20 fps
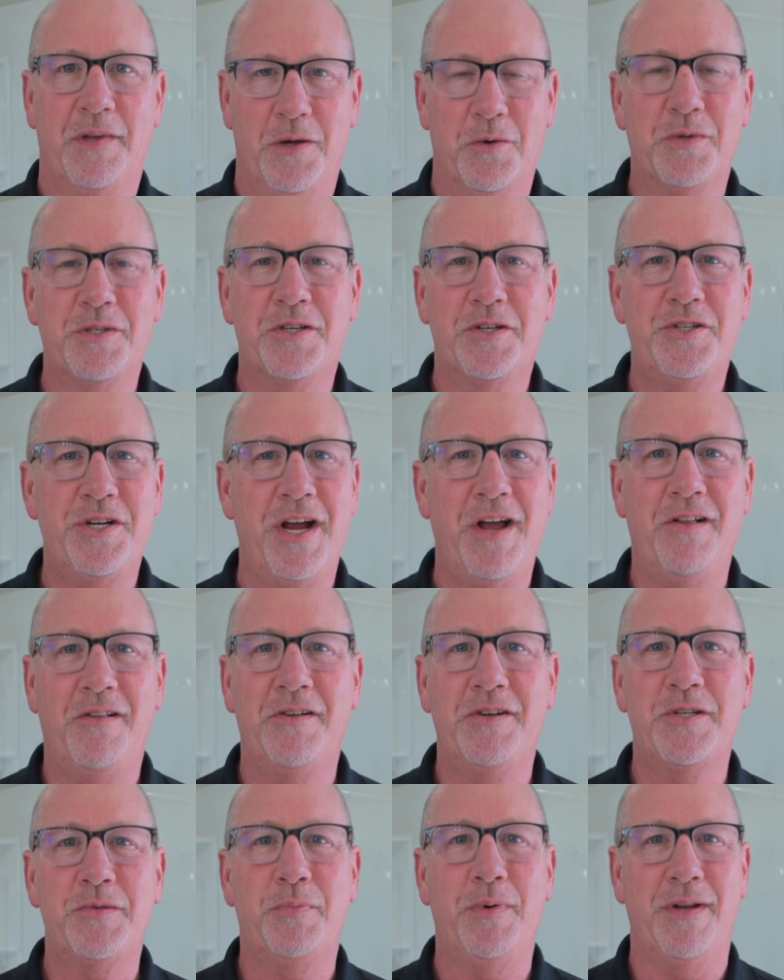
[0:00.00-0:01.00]
It was a
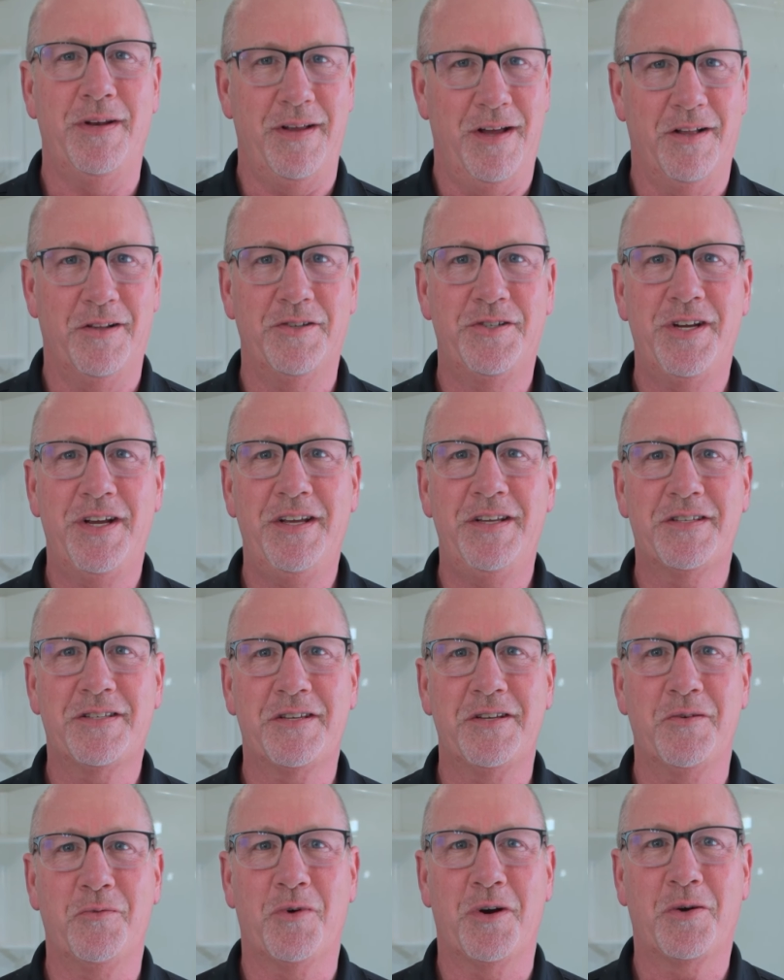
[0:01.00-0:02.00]
challenge, but
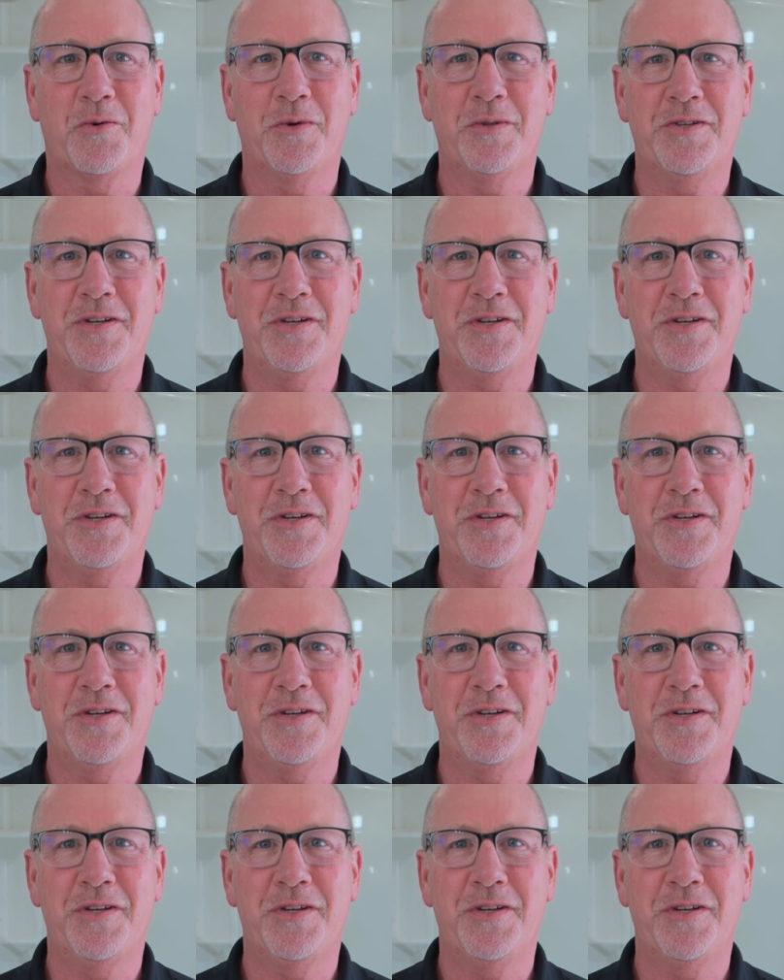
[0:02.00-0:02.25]
LJ's can work with